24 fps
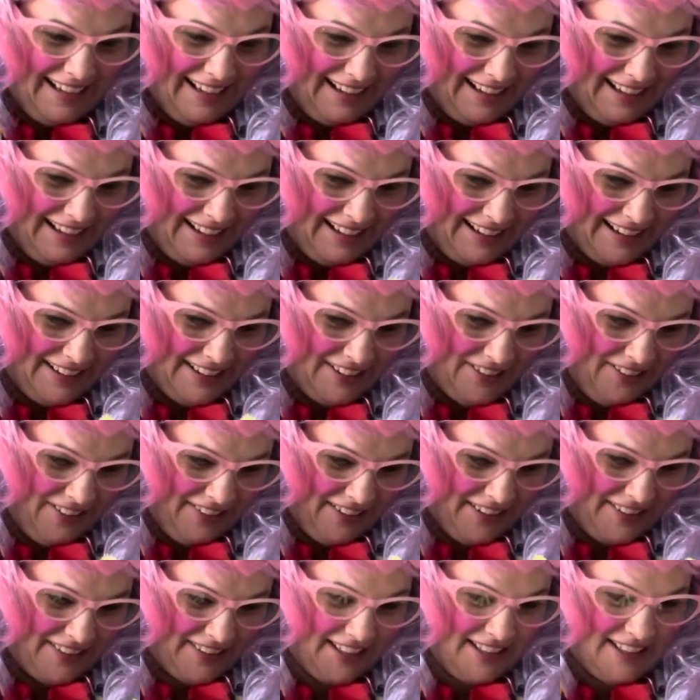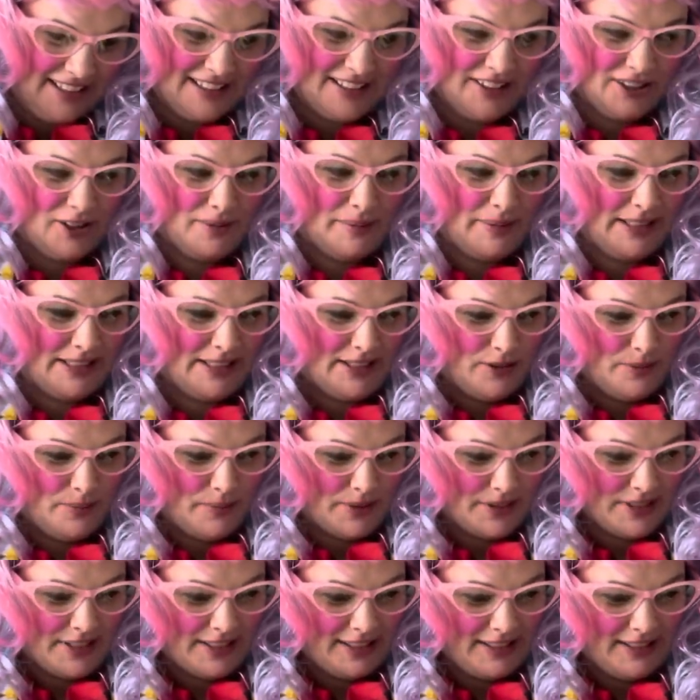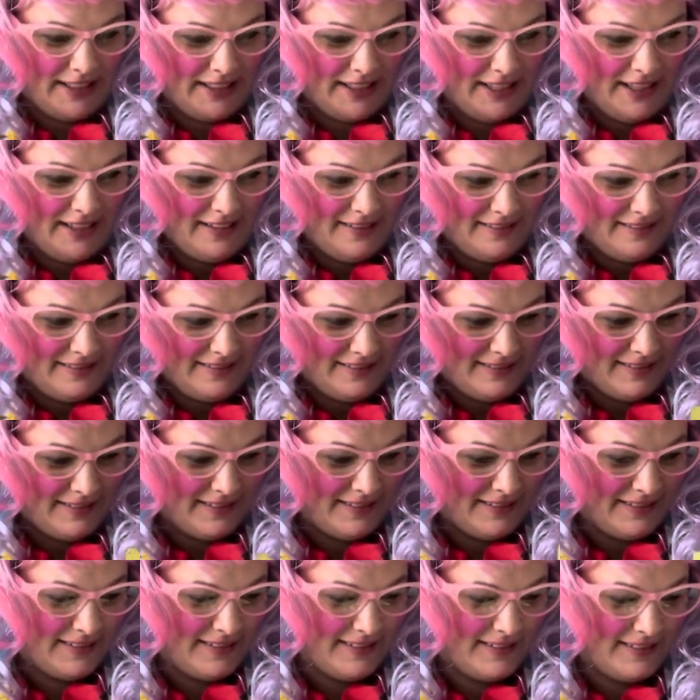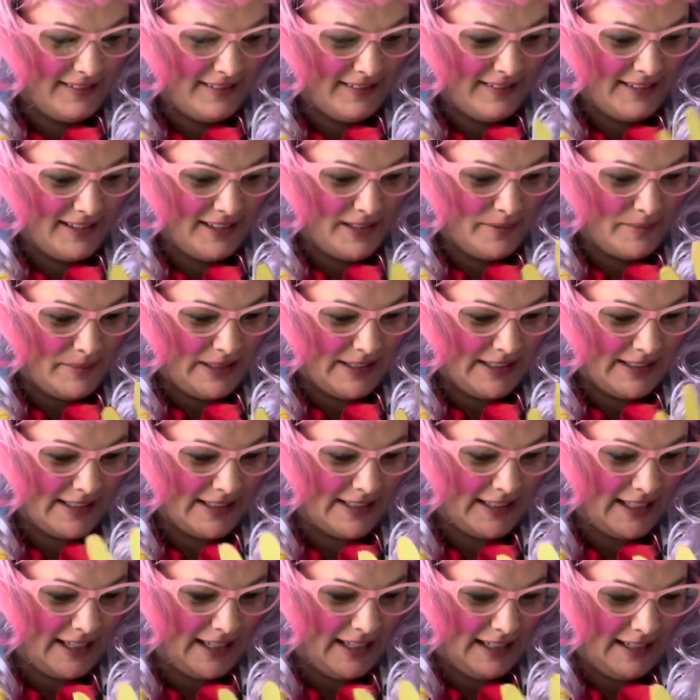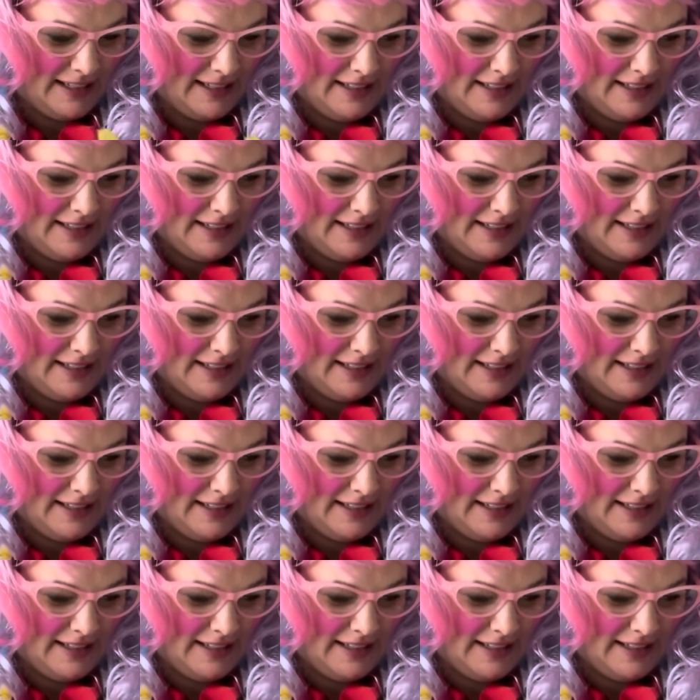I know, I think it's going to be super silly. Let me see.